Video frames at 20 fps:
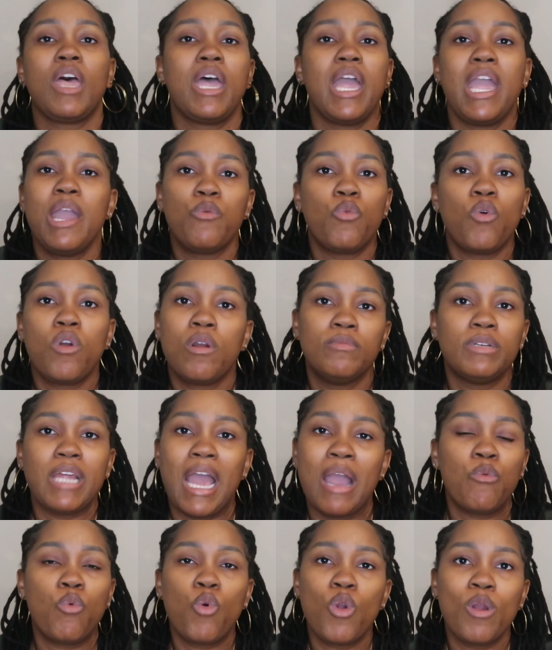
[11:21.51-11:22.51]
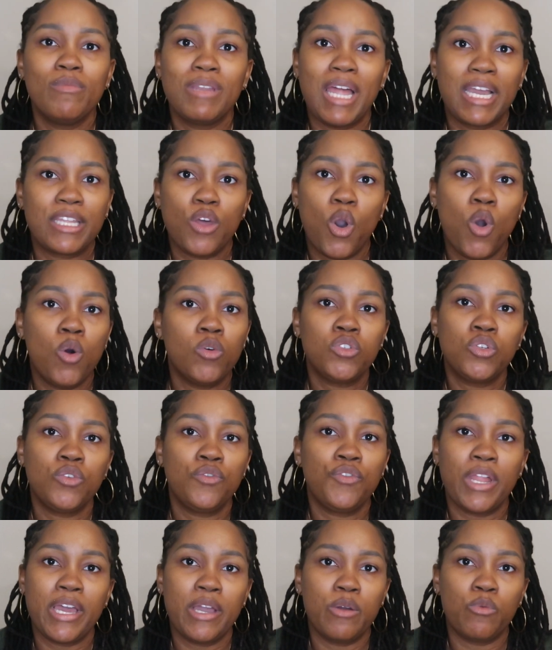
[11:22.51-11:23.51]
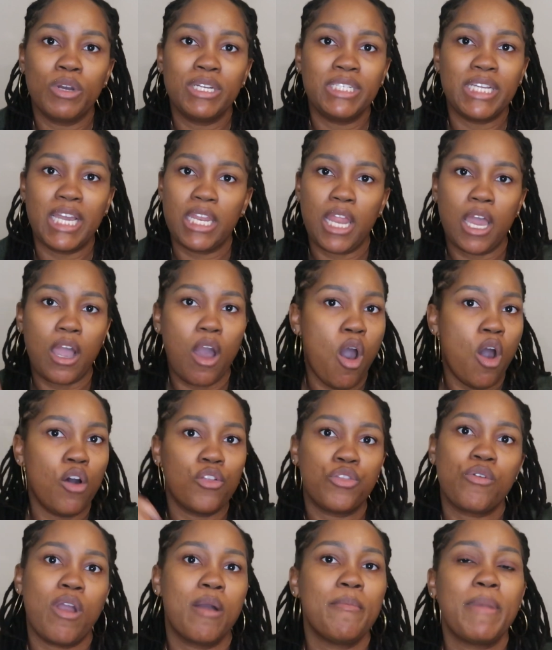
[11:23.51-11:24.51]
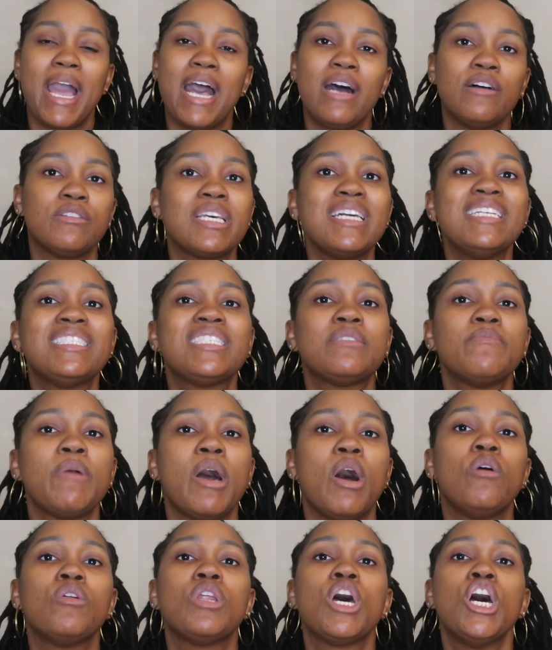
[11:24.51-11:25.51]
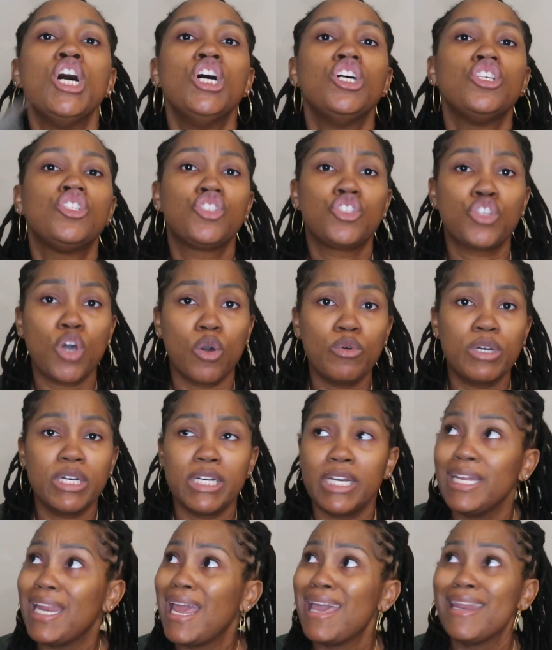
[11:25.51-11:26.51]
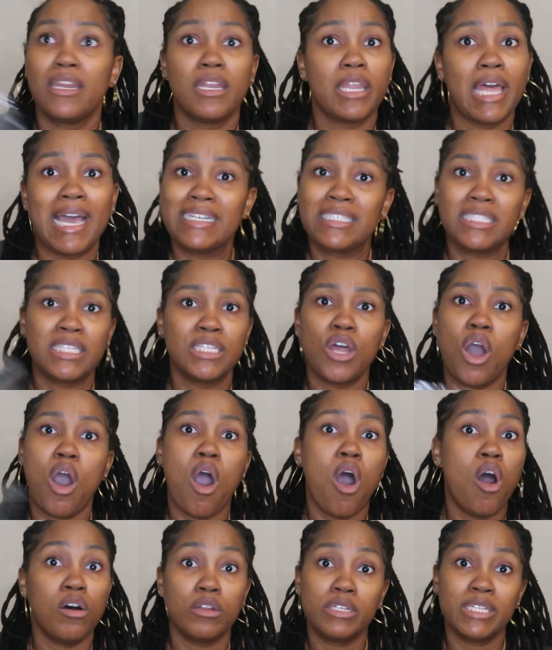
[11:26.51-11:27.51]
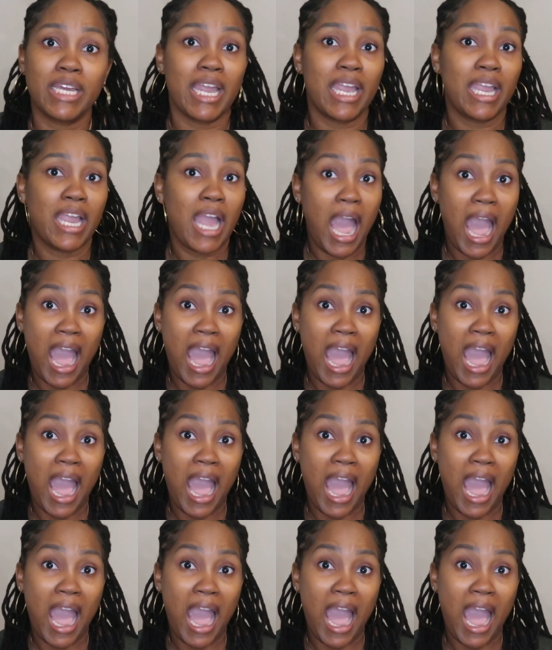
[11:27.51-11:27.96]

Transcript: And warmed. I warmed like the whole souffle in one day, like all throughout my house. It smelled so good and it lasted all day.